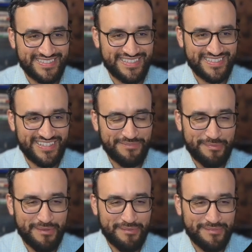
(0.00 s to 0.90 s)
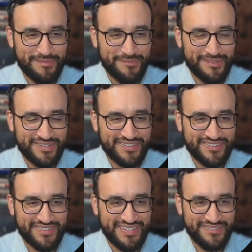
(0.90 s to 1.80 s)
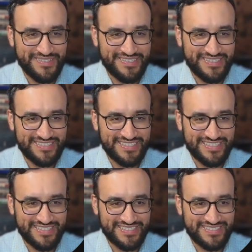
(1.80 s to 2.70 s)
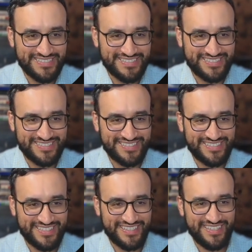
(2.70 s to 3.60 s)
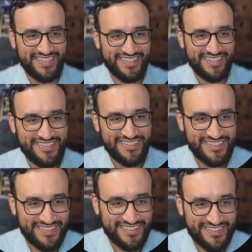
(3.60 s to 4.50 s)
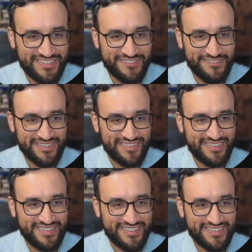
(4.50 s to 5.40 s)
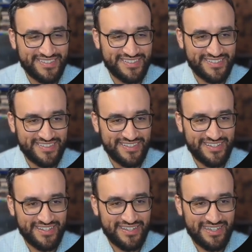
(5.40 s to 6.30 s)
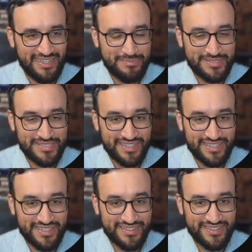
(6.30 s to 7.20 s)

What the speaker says: You're probably wondering right now, what is this? Not to fret. Obsidian